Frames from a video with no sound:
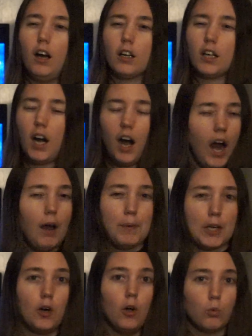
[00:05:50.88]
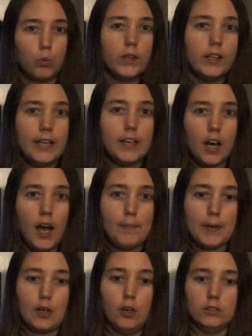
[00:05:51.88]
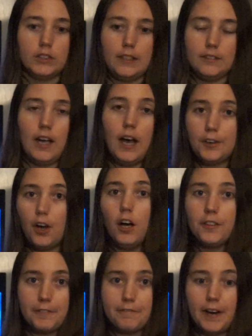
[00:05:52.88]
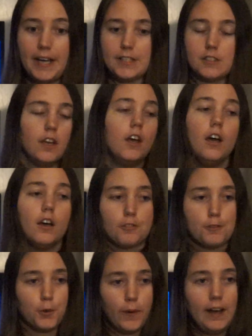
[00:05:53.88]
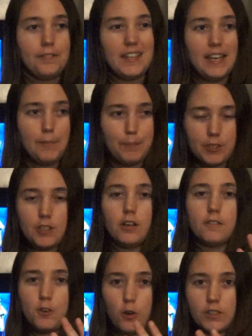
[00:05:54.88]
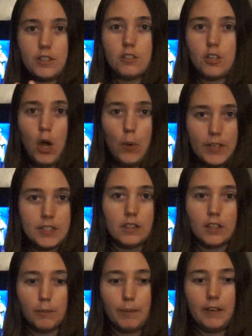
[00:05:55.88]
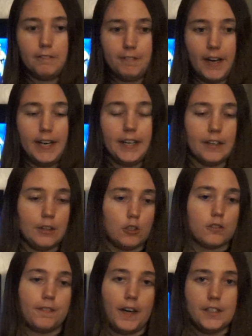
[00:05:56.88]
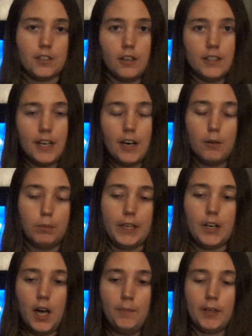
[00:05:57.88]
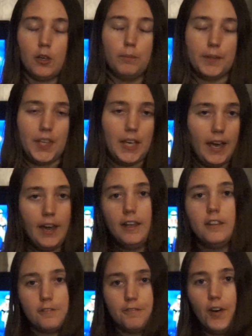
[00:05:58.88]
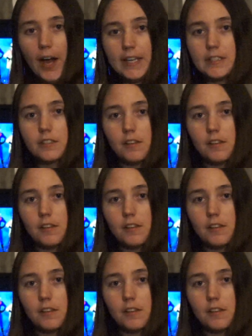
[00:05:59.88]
comical, really comical. Not all the fights. Throughout the episode, of course, there's always a little bit of fighting, and those fights aren't terribly comical, but the end fights